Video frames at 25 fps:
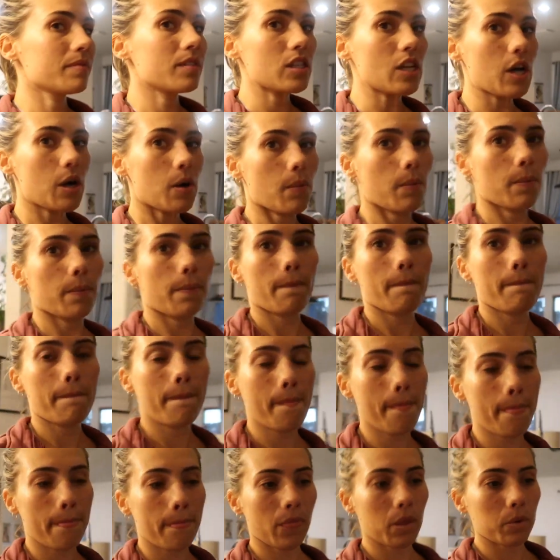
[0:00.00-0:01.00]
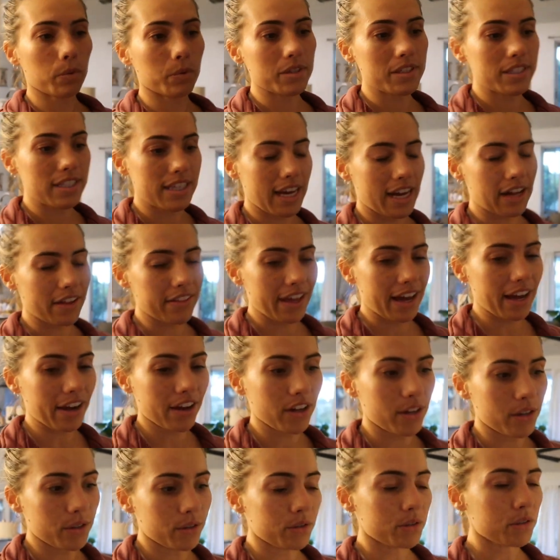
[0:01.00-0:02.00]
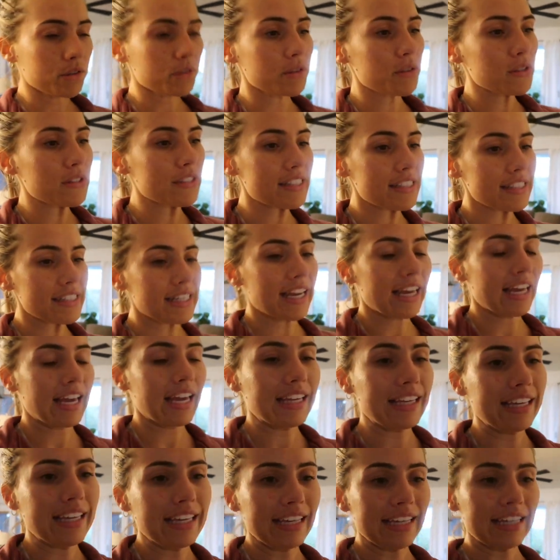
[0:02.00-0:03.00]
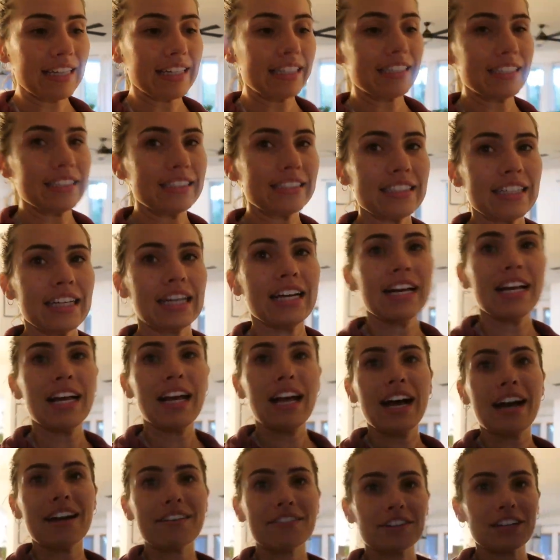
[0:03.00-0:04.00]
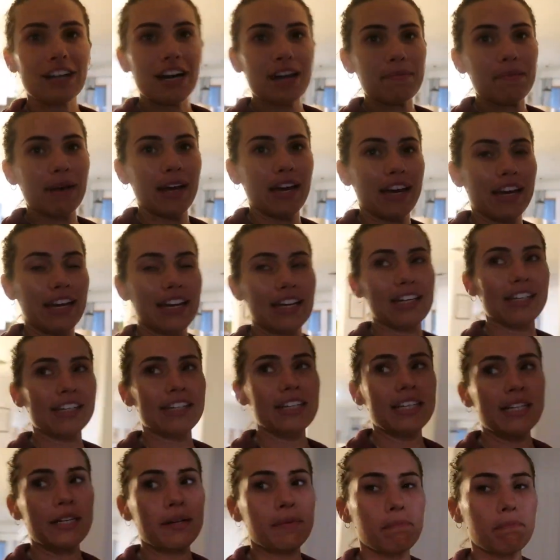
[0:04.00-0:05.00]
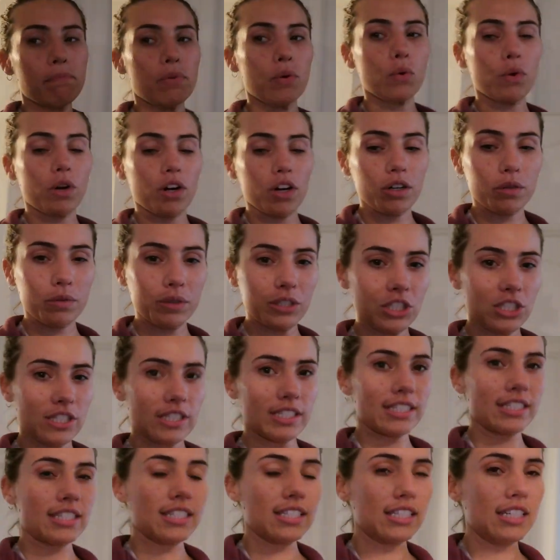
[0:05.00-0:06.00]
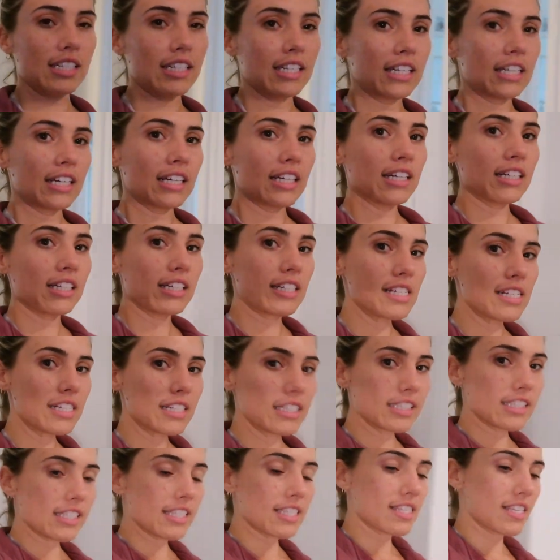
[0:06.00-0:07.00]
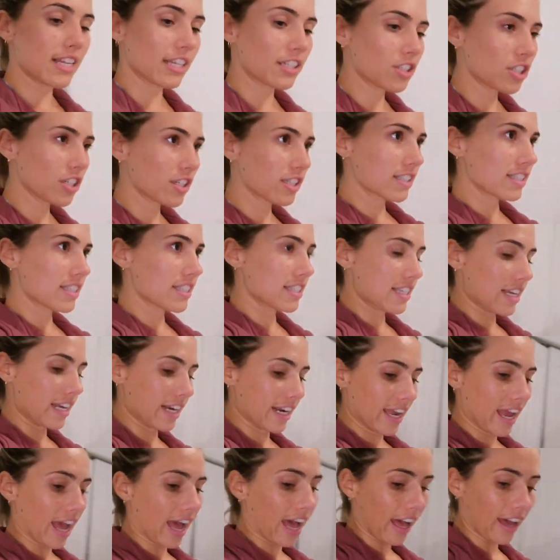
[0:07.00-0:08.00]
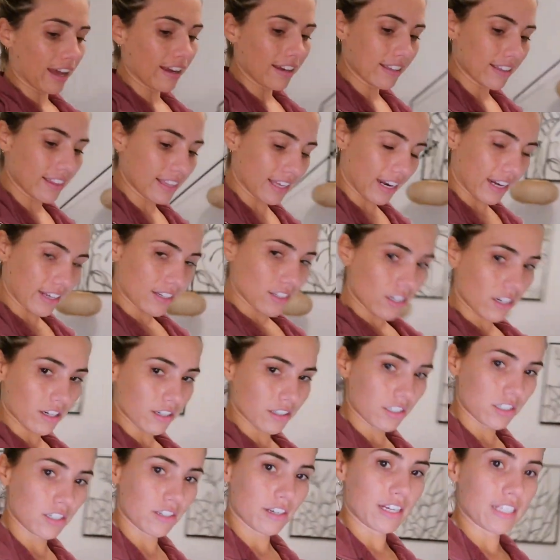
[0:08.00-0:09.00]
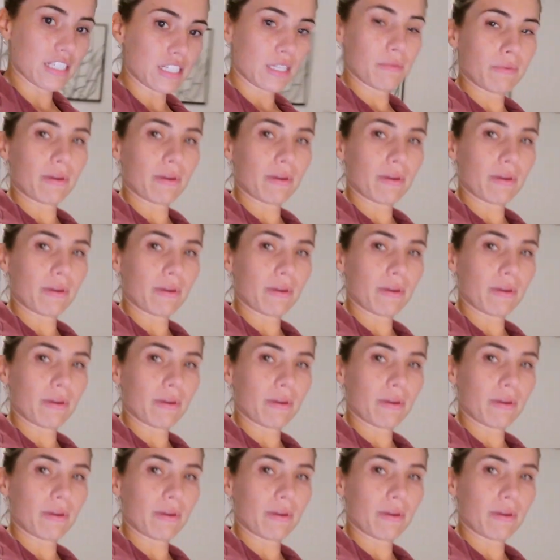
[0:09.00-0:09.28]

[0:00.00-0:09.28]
so we'll see how that goes. And I forgot my board, which is such a good study hack that I talked to you guys